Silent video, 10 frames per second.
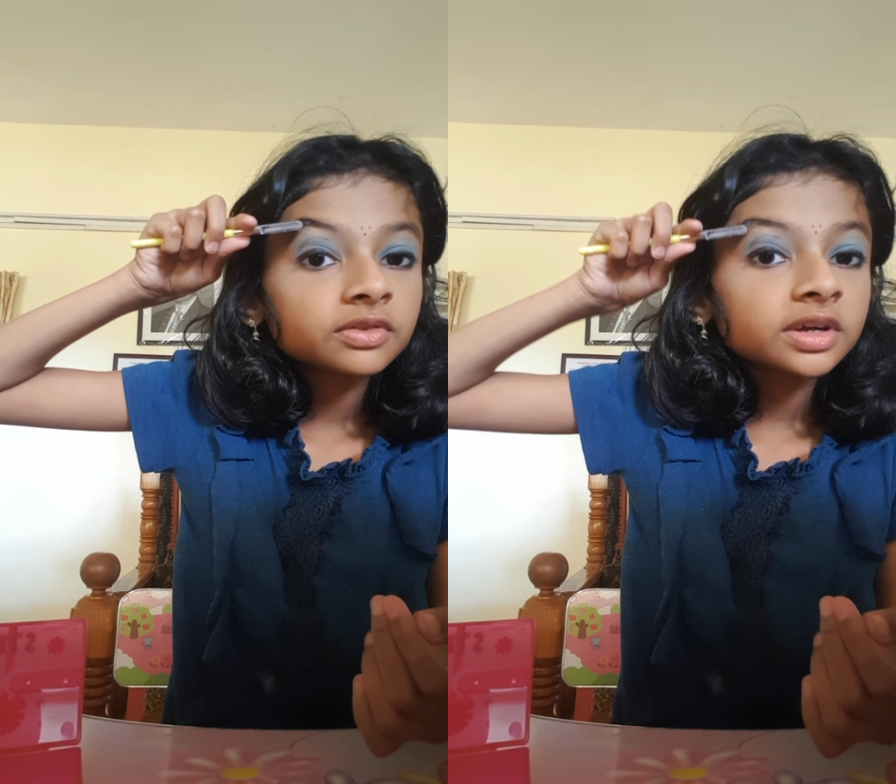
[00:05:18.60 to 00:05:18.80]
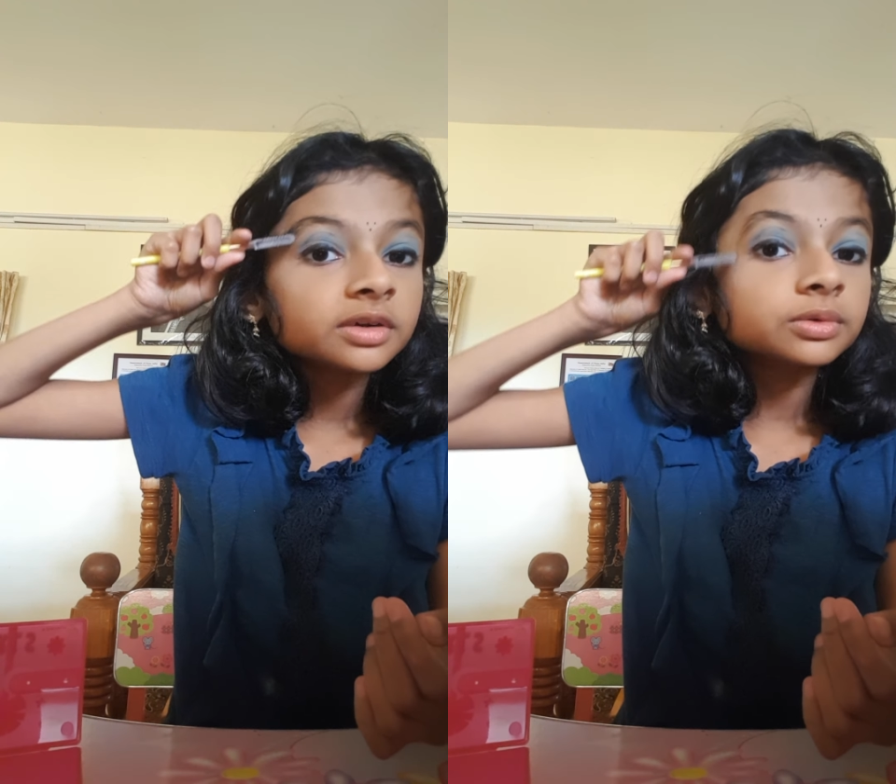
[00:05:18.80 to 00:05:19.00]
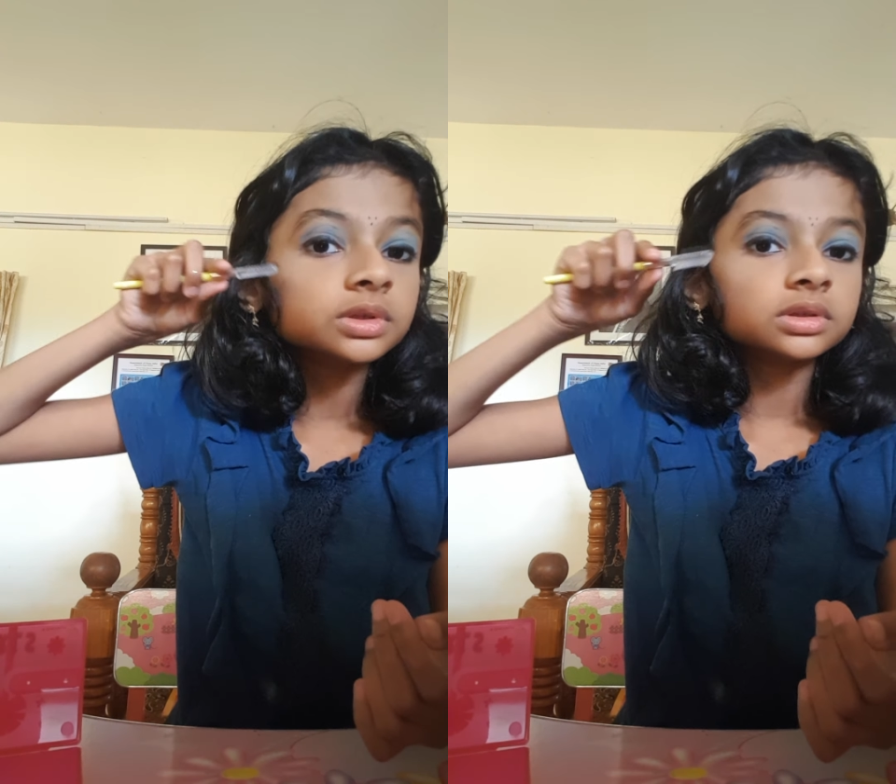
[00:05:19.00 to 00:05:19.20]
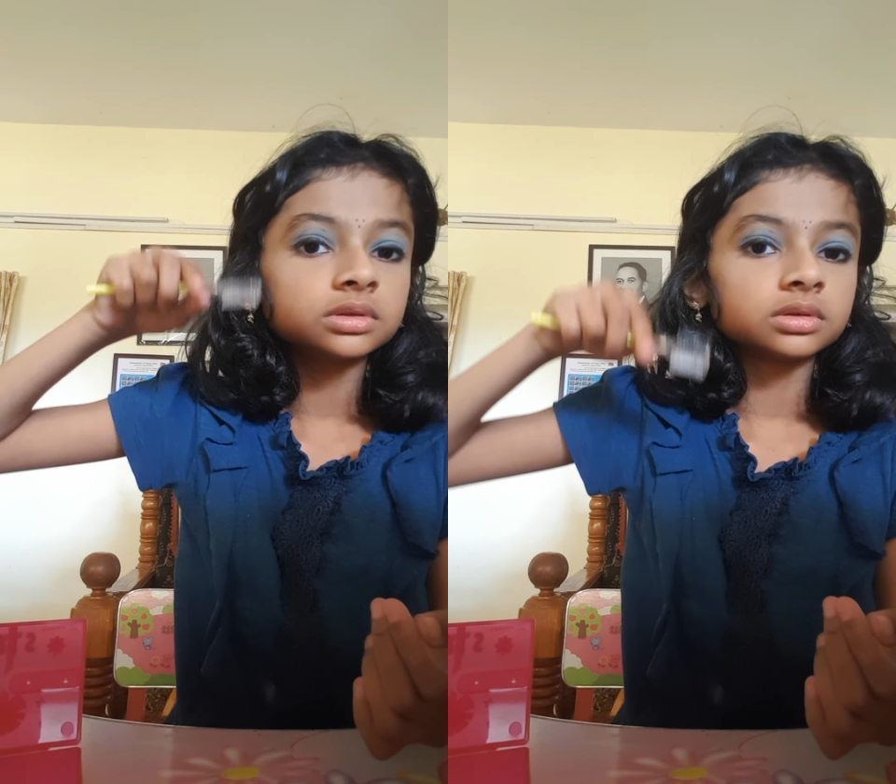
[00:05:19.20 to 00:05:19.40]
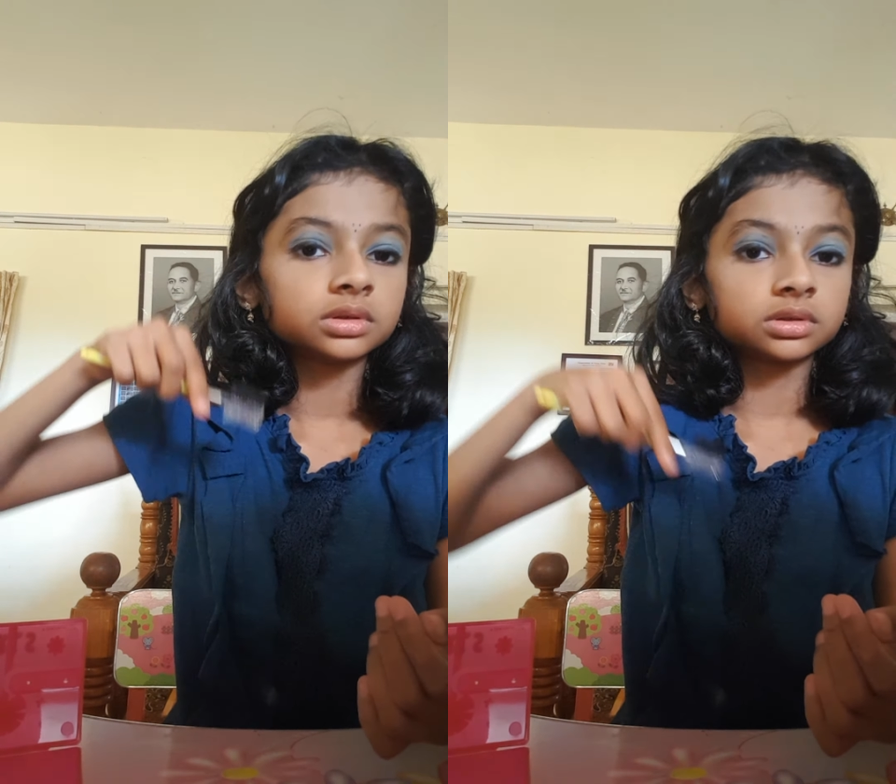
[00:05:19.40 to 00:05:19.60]

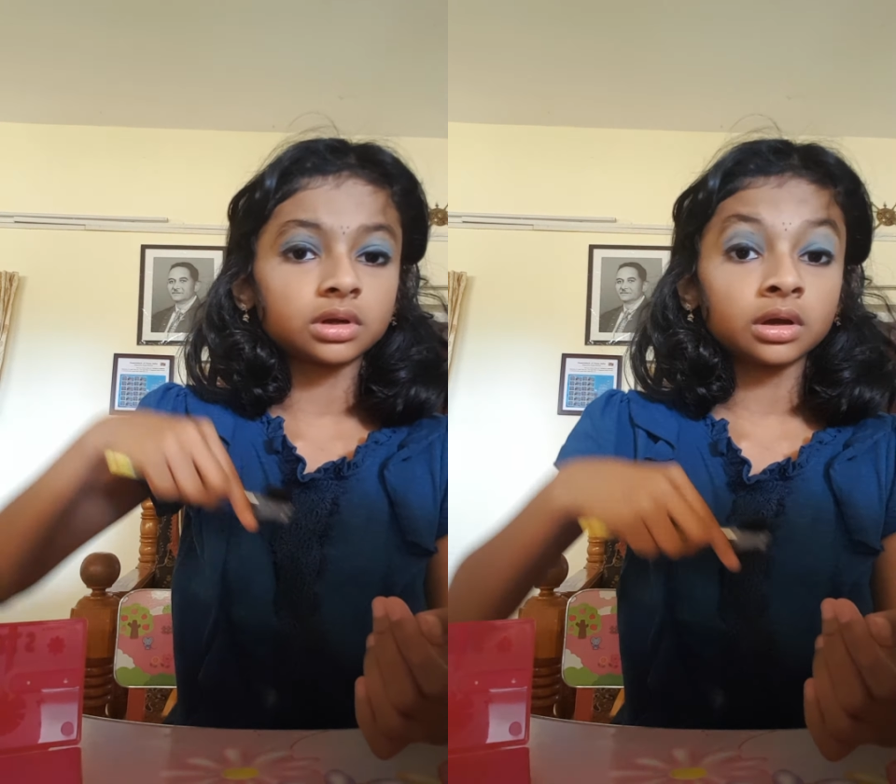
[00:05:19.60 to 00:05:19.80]
It's